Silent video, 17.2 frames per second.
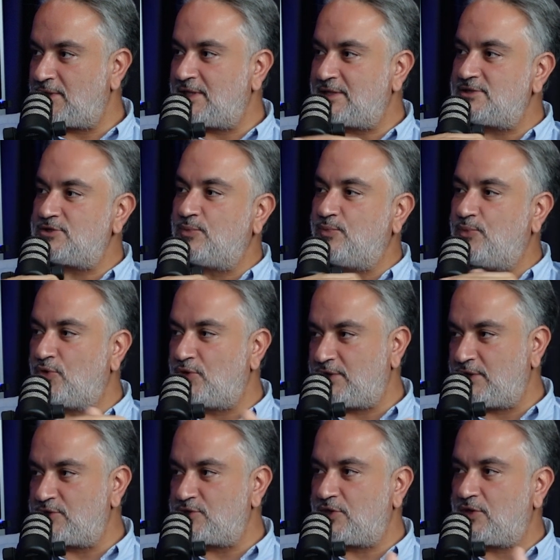that
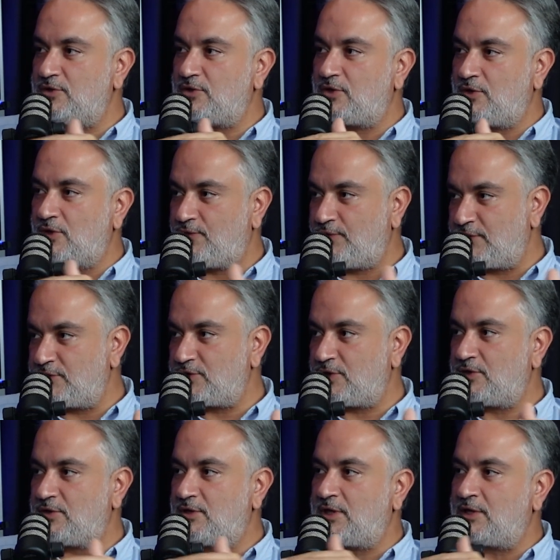support each other, love
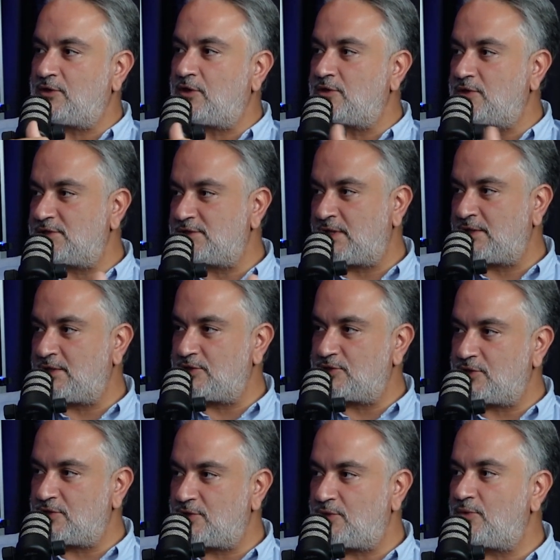each other, and understand
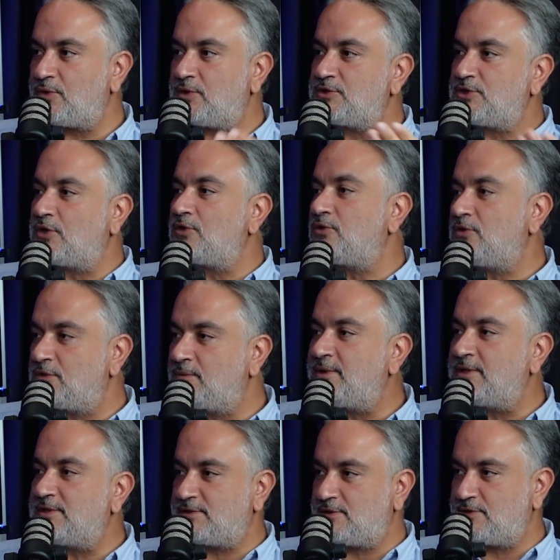each other, which are
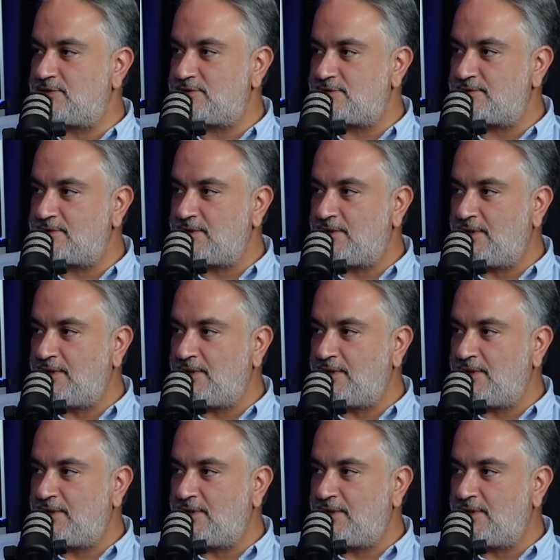called ministers.